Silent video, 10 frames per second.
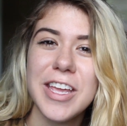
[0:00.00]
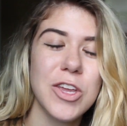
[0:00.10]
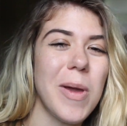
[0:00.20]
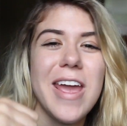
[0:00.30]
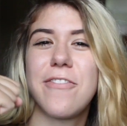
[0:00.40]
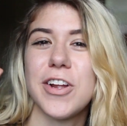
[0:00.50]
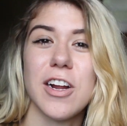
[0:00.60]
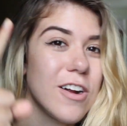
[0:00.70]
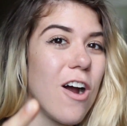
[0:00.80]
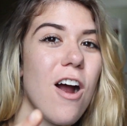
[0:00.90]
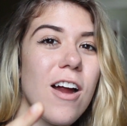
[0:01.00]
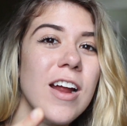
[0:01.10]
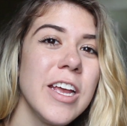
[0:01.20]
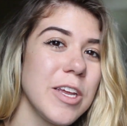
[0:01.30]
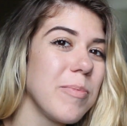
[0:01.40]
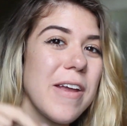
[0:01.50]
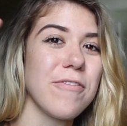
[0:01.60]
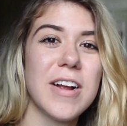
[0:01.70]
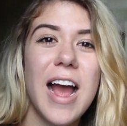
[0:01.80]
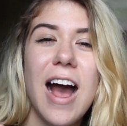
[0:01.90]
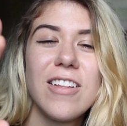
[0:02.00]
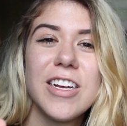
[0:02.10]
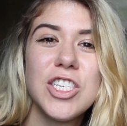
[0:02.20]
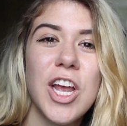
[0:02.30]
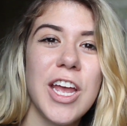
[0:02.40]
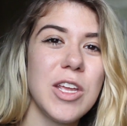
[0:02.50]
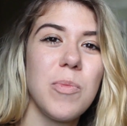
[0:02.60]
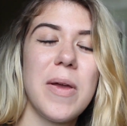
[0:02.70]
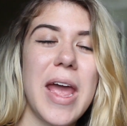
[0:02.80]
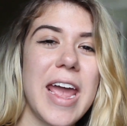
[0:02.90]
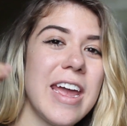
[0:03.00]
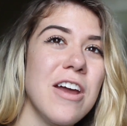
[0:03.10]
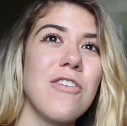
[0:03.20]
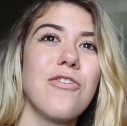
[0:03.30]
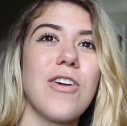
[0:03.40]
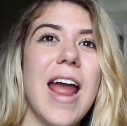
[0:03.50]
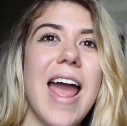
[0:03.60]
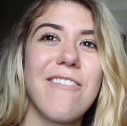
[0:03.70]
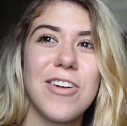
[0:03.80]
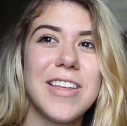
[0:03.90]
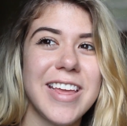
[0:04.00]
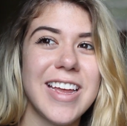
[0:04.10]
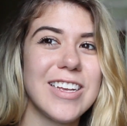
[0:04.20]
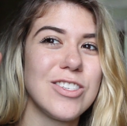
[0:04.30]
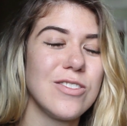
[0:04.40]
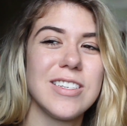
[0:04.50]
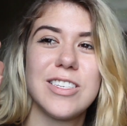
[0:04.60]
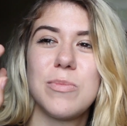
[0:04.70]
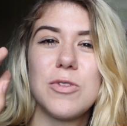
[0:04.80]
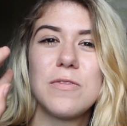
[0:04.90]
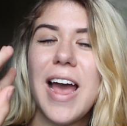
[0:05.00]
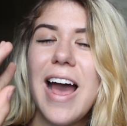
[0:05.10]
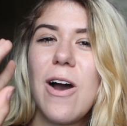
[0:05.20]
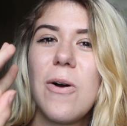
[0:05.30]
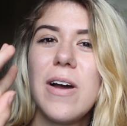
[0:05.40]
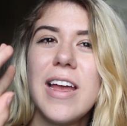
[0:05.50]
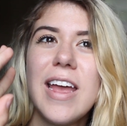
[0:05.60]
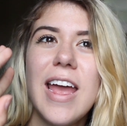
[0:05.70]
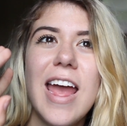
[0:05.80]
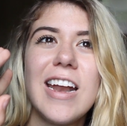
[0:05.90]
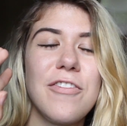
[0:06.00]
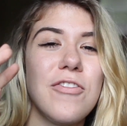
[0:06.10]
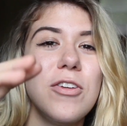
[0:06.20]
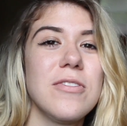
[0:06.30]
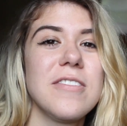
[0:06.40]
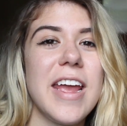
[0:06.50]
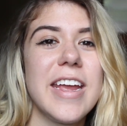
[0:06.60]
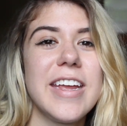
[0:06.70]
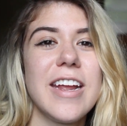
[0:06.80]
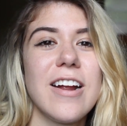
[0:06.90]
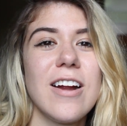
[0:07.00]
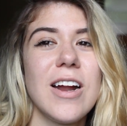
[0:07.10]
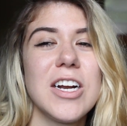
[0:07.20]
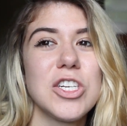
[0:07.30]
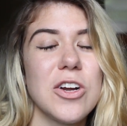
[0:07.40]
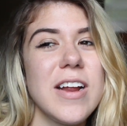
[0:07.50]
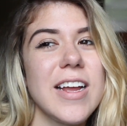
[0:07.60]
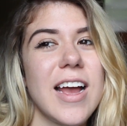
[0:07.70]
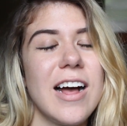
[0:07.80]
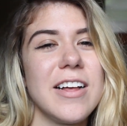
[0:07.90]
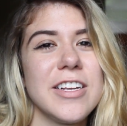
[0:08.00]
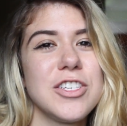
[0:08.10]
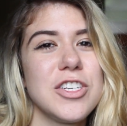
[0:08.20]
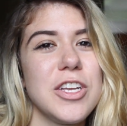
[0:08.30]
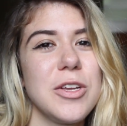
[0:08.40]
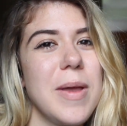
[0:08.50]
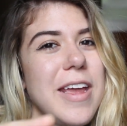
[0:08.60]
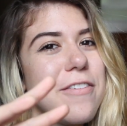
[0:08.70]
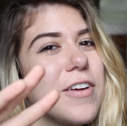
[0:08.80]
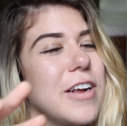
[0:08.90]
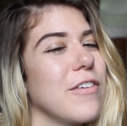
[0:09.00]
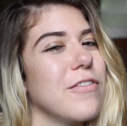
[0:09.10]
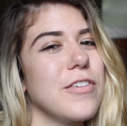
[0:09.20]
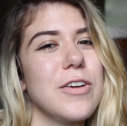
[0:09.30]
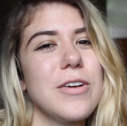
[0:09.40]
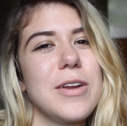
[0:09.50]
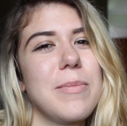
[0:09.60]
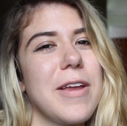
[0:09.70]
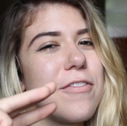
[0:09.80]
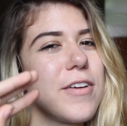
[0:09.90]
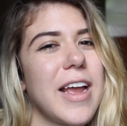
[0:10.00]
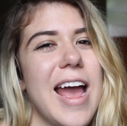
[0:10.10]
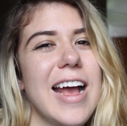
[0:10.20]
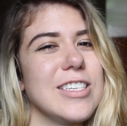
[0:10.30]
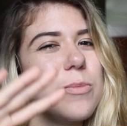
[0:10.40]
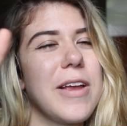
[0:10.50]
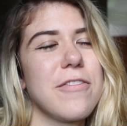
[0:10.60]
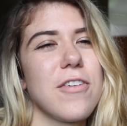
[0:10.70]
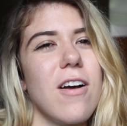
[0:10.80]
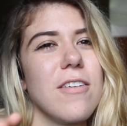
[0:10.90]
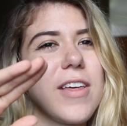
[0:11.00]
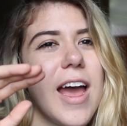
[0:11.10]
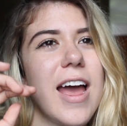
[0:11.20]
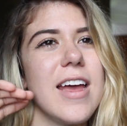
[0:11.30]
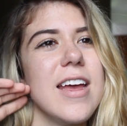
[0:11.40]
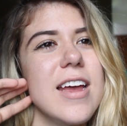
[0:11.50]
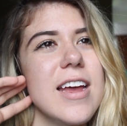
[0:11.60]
You pay for your car, you pay for college, you pay for everything as soon as you move out. And if you stay here during college, you pay for your food, you pay for gas, you pay for all of that.